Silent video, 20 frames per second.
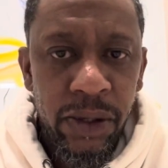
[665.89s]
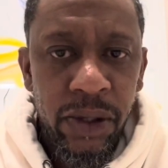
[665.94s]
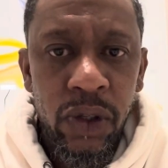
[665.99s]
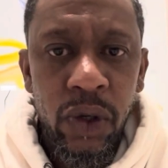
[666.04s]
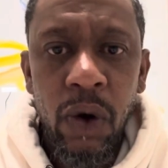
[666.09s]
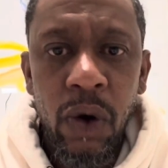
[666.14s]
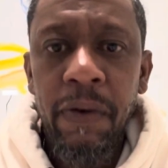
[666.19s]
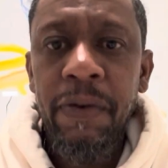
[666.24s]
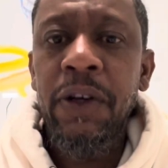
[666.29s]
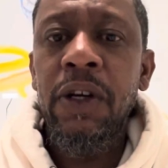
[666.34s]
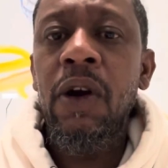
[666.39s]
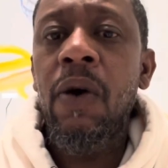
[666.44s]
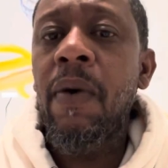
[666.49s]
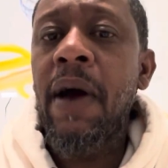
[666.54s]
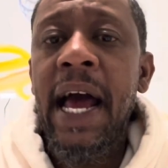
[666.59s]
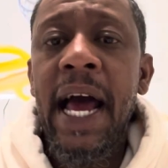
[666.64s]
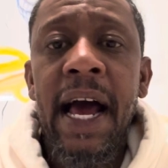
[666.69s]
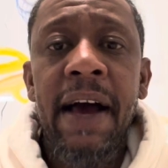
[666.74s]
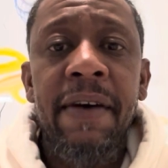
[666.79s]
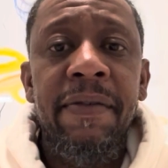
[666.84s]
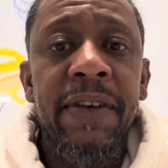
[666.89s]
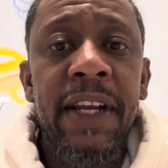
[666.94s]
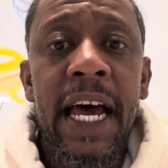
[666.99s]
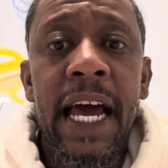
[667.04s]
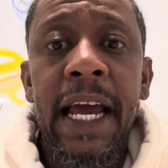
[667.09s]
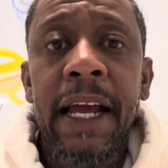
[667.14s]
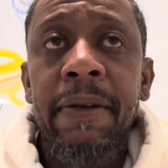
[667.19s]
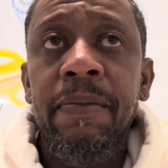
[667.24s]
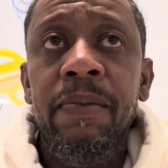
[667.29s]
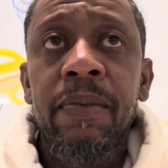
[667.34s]
So if you don't have
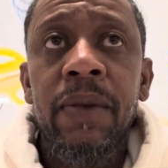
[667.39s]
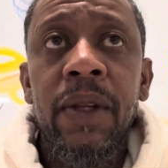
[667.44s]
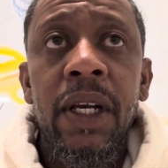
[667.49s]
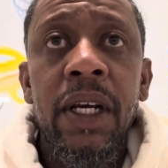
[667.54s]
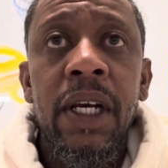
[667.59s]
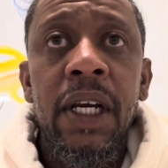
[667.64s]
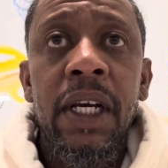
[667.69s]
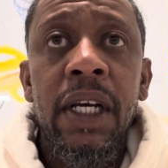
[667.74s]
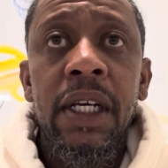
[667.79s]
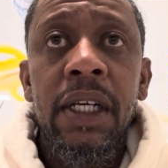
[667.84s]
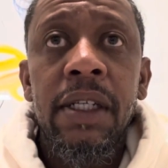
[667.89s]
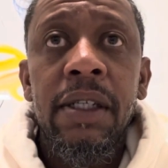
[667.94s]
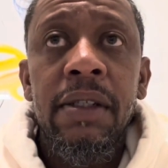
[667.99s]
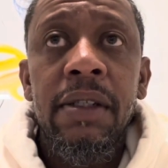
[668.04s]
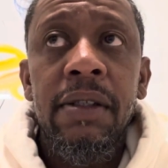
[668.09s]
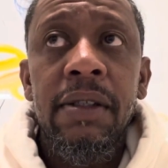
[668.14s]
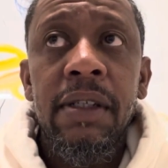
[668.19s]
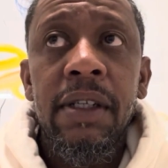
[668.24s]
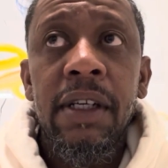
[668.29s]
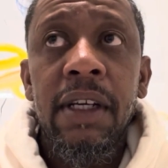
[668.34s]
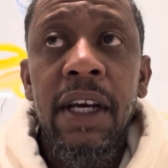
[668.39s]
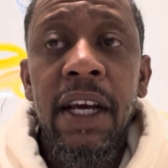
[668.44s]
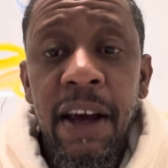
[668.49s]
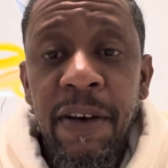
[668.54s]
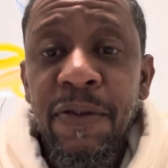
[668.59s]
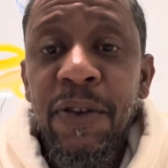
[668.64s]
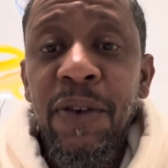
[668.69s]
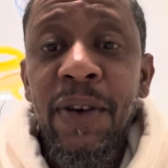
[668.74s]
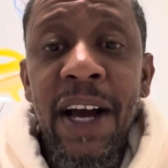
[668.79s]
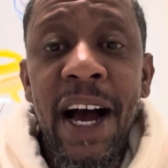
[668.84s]

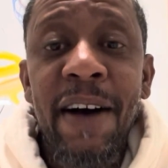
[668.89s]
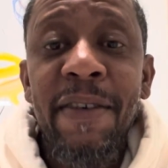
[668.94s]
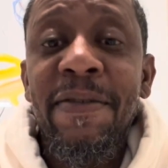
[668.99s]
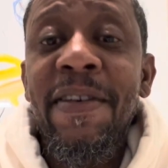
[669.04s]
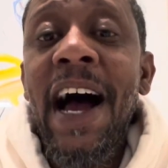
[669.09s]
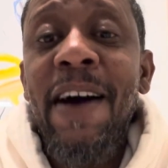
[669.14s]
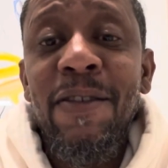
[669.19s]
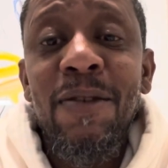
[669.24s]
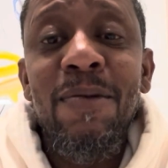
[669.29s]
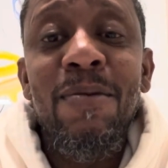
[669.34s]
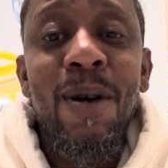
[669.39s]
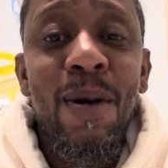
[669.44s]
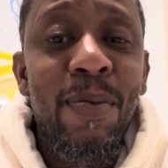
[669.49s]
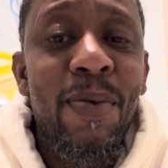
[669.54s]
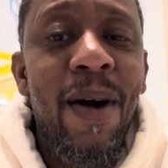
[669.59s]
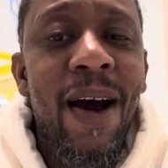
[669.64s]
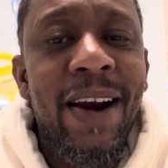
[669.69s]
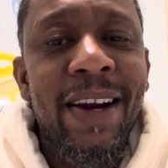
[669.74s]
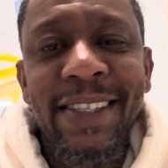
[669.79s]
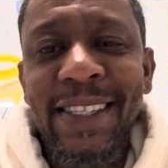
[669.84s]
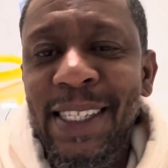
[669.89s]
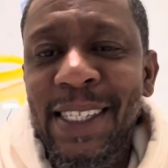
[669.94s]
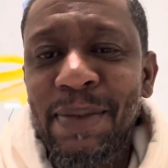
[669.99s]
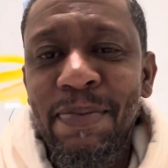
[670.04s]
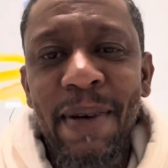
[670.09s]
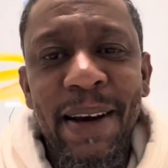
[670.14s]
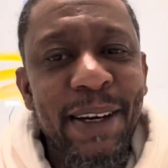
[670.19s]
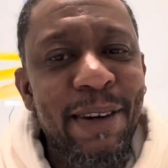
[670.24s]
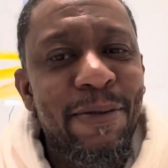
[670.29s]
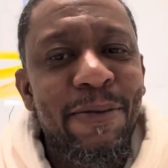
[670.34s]
if you got 5 or more products,
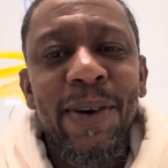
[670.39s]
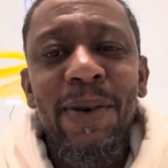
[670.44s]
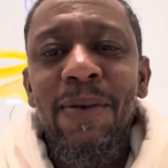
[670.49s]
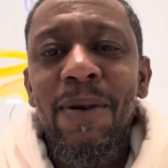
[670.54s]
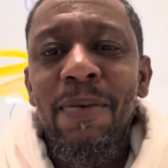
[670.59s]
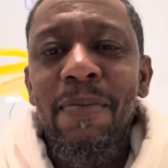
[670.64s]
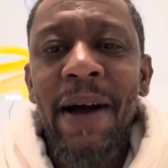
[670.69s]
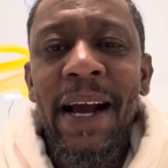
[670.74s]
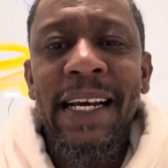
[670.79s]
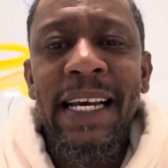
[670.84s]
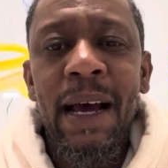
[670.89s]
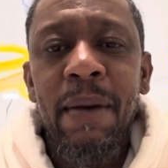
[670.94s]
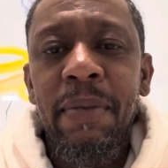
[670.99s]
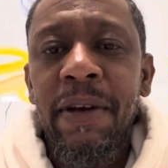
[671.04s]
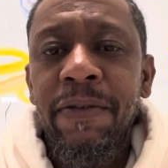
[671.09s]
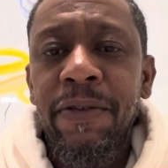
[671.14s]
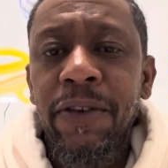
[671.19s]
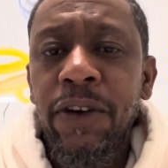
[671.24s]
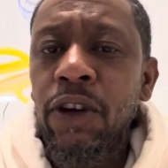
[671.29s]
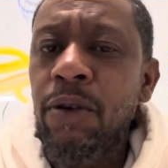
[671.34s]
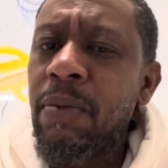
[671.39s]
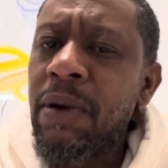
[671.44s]
the free one might not be for you.